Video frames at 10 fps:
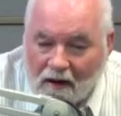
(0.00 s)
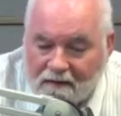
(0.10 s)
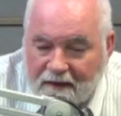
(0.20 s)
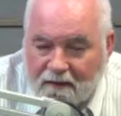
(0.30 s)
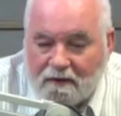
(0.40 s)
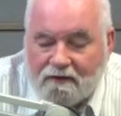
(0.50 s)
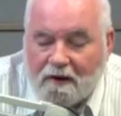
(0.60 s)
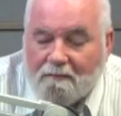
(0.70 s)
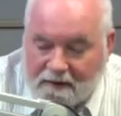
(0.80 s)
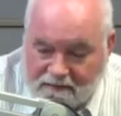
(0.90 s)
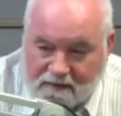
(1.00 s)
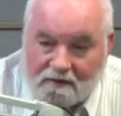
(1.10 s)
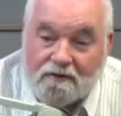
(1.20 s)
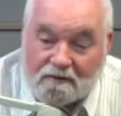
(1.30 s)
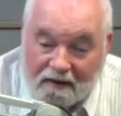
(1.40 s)
There is some
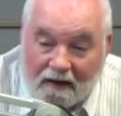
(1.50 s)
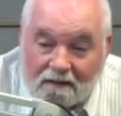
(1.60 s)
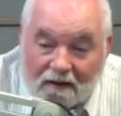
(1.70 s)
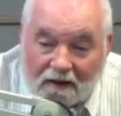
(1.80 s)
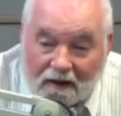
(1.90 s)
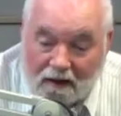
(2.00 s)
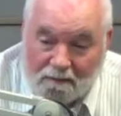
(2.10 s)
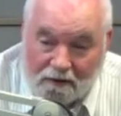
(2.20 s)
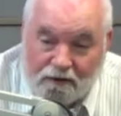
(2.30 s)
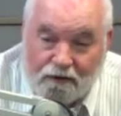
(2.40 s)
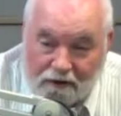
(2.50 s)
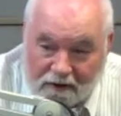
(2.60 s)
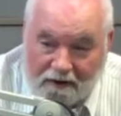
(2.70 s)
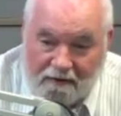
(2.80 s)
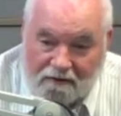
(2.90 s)
evidence of that. There's
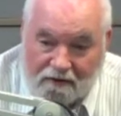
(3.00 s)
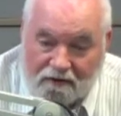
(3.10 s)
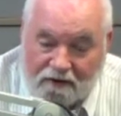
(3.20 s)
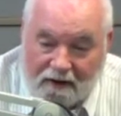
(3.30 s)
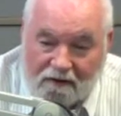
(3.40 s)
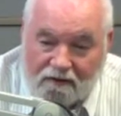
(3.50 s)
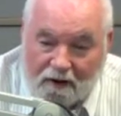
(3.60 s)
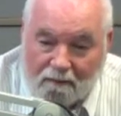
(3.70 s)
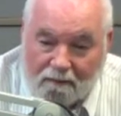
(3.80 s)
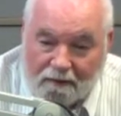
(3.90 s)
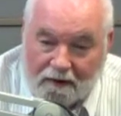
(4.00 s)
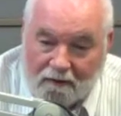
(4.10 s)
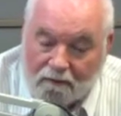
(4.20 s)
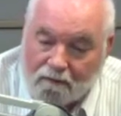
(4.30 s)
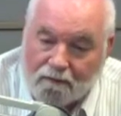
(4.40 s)
certainly evidence that
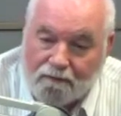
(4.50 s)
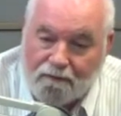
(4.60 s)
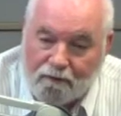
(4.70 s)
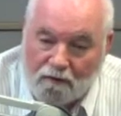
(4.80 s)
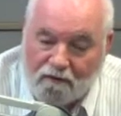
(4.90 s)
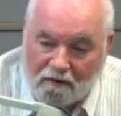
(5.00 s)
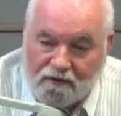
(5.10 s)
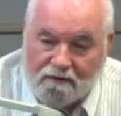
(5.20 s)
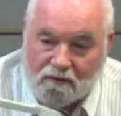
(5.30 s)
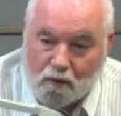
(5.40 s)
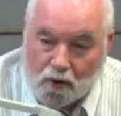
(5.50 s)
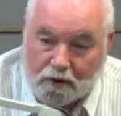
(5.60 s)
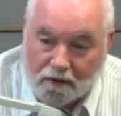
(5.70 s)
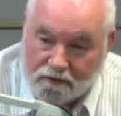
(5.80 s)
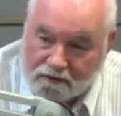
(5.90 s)
the 457
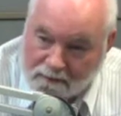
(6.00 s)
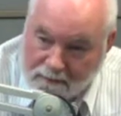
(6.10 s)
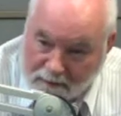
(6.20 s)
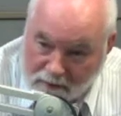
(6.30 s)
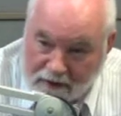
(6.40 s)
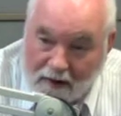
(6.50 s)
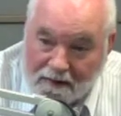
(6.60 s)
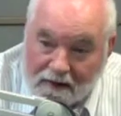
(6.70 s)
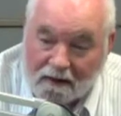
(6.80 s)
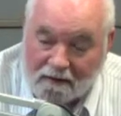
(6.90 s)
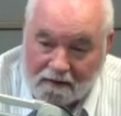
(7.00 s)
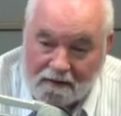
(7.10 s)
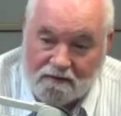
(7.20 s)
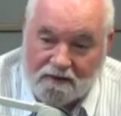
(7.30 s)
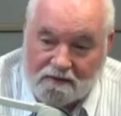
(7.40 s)
workers, the people who come in under
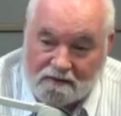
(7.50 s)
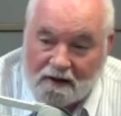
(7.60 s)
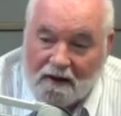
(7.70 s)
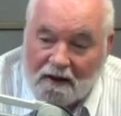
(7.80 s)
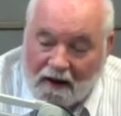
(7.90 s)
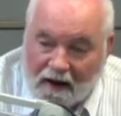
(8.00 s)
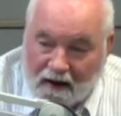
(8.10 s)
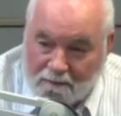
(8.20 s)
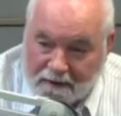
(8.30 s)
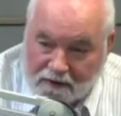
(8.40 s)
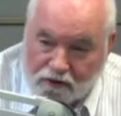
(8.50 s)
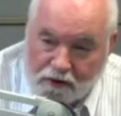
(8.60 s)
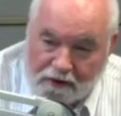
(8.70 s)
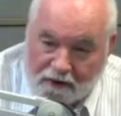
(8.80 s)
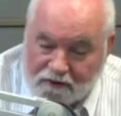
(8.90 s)
these visas, are being
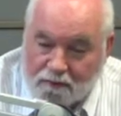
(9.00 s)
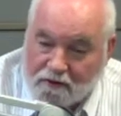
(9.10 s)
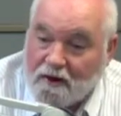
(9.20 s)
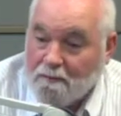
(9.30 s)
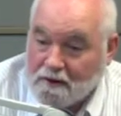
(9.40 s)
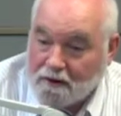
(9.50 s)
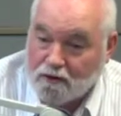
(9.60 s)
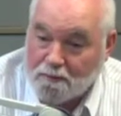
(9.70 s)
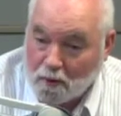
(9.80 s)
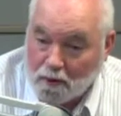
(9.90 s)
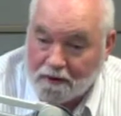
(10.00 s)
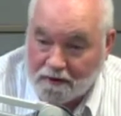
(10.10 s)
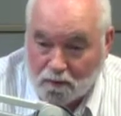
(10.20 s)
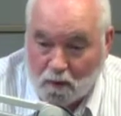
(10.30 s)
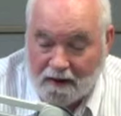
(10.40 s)
being exploited
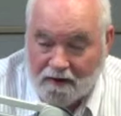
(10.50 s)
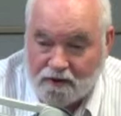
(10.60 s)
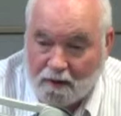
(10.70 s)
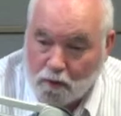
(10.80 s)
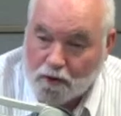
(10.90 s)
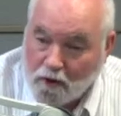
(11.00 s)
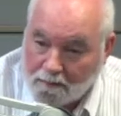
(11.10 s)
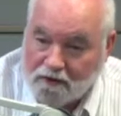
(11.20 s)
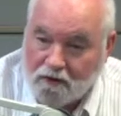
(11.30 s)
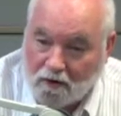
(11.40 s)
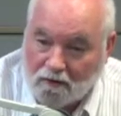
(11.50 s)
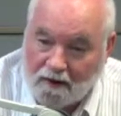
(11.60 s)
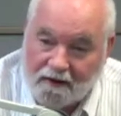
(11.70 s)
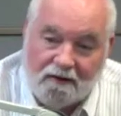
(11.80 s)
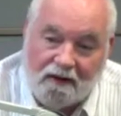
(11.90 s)
in ways that would not be
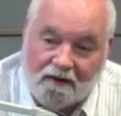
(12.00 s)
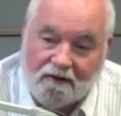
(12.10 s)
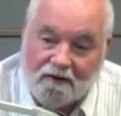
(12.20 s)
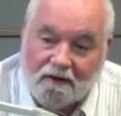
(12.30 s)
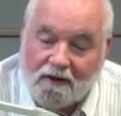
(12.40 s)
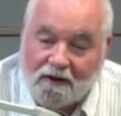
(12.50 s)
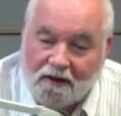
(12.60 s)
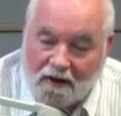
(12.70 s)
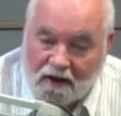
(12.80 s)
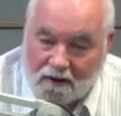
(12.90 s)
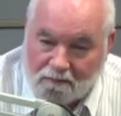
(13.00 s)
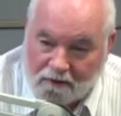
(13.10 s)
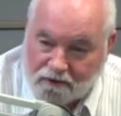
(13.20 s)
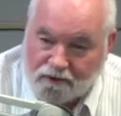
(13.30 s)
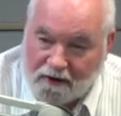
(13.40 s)
tolerated under
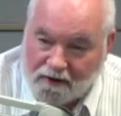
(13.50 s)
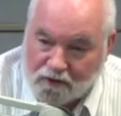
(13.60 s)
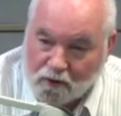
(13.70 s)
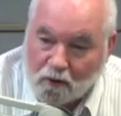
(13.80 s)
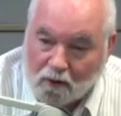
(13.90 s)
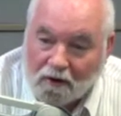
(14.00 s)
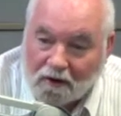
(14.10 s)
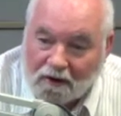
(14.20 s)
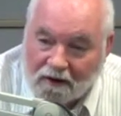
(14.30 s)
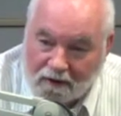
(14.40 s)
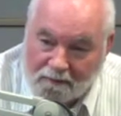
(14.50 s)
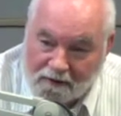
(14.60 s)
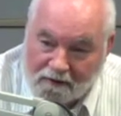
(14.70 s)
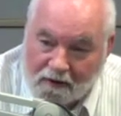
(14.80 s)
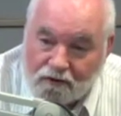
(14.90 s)
Australian law
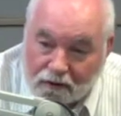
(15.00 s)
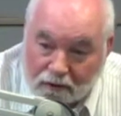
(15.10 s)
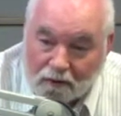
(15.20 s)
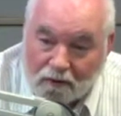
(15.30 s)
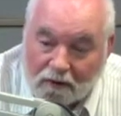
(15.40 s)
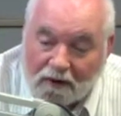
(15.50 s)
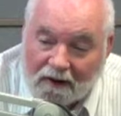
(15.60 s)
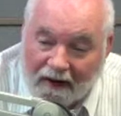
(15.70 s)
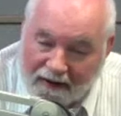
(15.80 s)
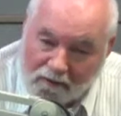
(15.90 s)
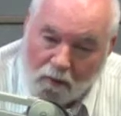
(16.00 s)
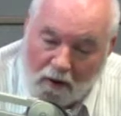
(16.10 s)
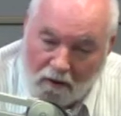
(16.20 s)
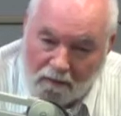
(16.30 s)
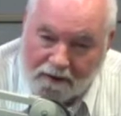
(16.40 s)
and industrial law. And
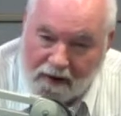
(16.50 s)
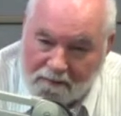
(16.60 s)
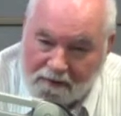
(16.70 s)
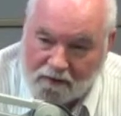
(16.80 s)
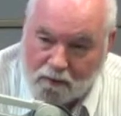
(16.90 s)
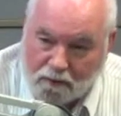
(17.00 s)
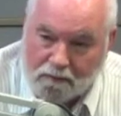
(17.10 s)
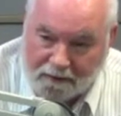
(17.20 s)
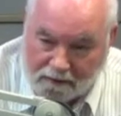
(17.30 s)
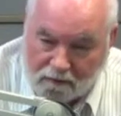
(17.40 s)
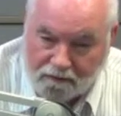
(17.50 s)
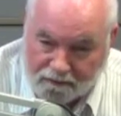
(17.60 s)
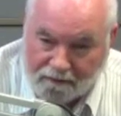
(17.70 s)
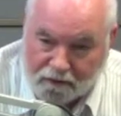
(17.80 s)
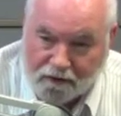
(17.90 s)
while the companies would be
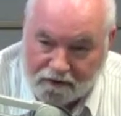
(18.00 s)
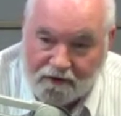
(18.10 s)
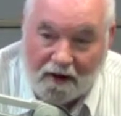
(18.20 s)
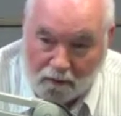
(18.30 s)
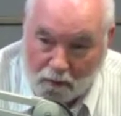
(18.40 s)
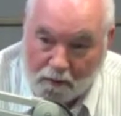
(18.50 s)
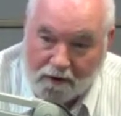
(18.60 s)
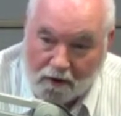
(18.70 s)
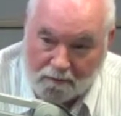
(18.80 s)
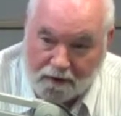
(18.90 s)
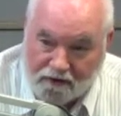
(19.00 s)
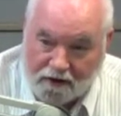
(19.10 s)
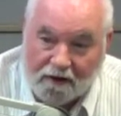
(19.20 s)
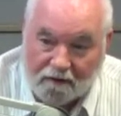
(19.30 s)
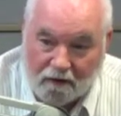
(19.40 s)
the first to say, well, we don't breach
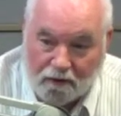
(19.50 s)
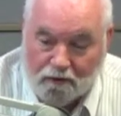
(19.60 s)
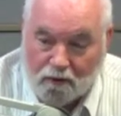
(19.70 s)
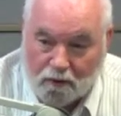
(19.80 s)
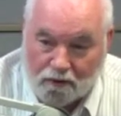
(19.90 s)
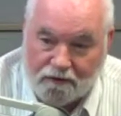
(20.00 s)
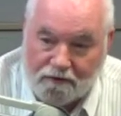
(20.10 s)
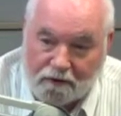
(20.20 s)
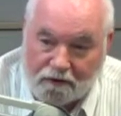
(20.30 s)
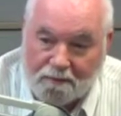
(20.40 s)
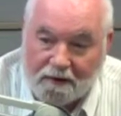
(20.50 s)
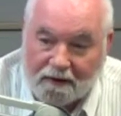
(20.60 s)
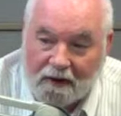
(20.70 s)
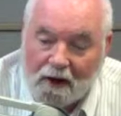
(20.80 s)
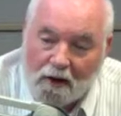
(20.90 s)
any of those laws, so to
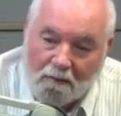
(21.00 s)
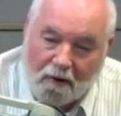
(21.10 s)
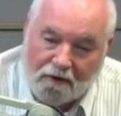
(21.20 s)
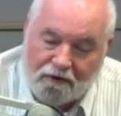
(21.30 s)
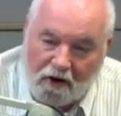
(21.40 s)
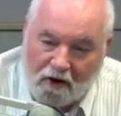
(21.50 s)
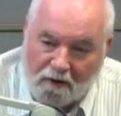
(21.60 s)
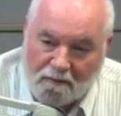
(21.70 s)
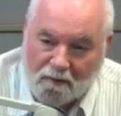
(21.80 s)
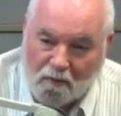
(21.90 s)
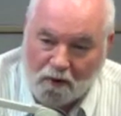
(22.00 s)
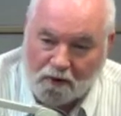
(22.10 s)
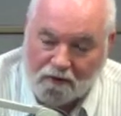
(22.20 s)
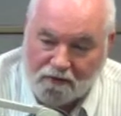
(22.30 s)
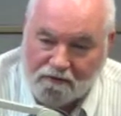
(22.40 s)
speak, by the time the
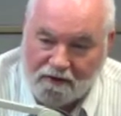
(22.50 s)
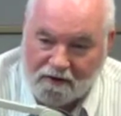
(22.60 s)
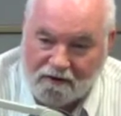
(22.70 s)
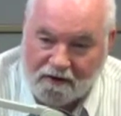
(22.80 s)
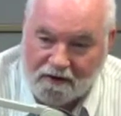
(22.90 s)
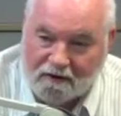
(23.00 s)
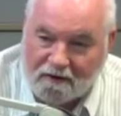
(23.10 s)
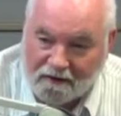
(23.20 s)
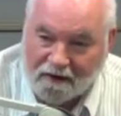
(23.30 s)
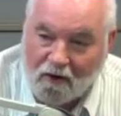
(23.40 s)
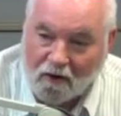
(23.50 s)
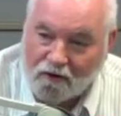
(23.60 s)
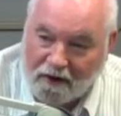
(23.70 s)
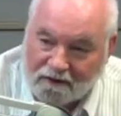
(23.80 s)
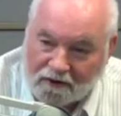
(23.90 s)
workers have finished their
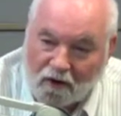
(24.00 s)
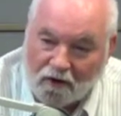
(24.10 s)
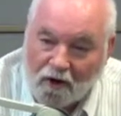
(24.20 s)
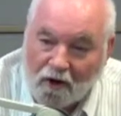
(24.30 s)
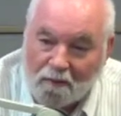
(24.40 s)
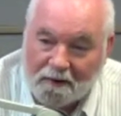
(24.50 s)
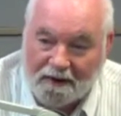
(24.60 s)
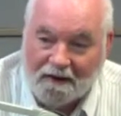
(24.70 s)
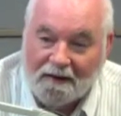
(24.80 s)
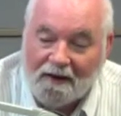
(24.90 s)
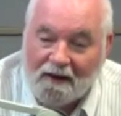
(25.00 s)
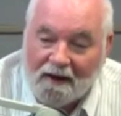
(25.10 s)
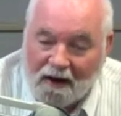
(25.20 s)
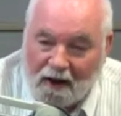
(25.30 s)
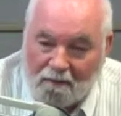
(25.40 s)
contract and gone home again,
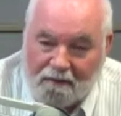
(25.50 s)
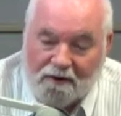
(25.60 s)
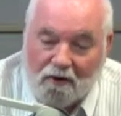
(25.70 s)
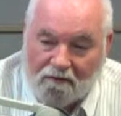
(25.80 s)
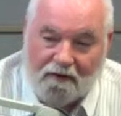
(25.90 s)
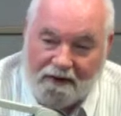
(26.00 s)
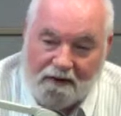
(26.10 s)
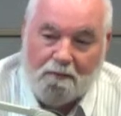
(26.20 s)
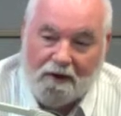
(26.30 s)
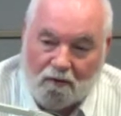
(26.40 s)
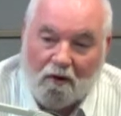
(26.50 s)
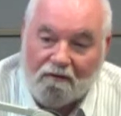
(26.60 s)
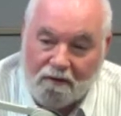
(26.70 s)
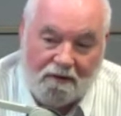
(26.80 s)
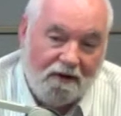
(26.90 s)
they're not any better
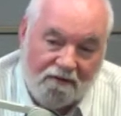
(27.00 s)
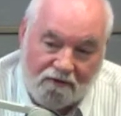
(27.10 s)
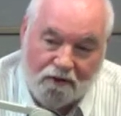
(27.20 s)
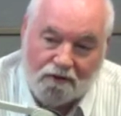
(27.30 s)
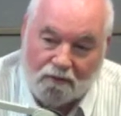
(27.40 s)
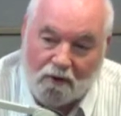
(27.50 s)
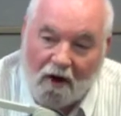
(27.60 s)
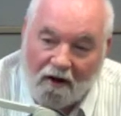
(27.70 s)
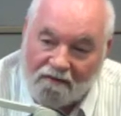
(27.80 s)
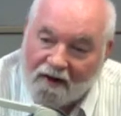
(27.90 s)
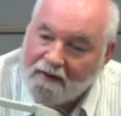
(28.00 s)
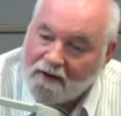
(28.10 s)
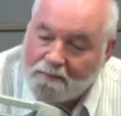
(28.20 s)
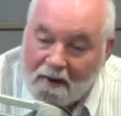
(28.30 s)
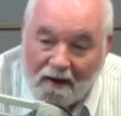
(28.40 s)
off than when they first arrived. And
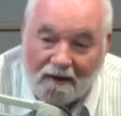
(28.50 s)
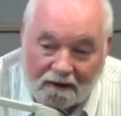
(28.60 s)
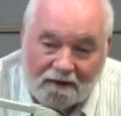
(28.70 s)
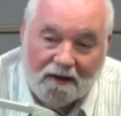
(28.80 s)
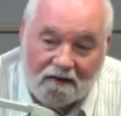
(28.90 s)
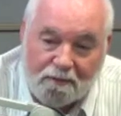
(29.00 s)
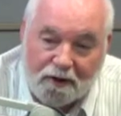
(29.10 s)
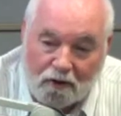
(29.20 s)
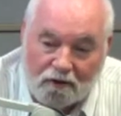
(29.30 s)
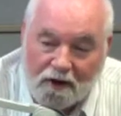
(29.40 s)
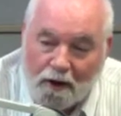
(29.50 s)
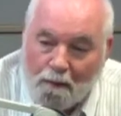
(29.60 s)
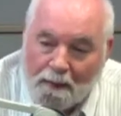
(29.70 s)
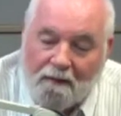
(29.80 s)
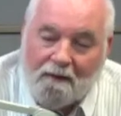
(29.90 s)
that's partly, Dave, because
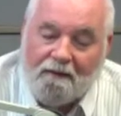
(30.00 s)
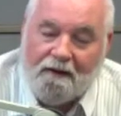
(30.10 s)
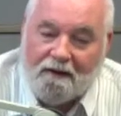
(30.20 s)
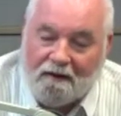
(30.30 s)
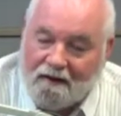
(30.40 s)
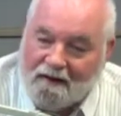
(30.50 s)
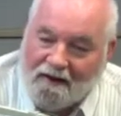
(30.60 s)
there